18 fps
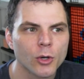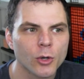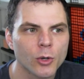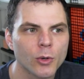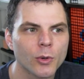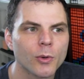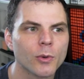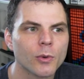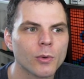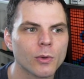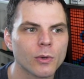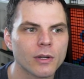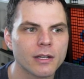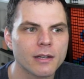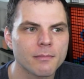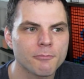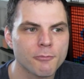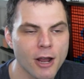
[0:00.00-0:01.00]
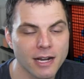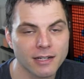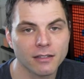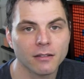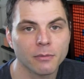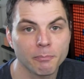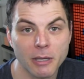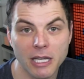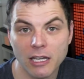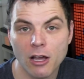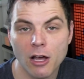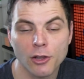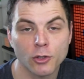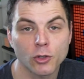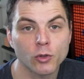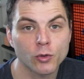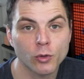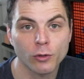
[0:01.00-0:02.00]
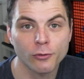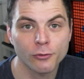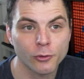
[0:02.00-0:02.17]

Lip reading: who practiced being color neutral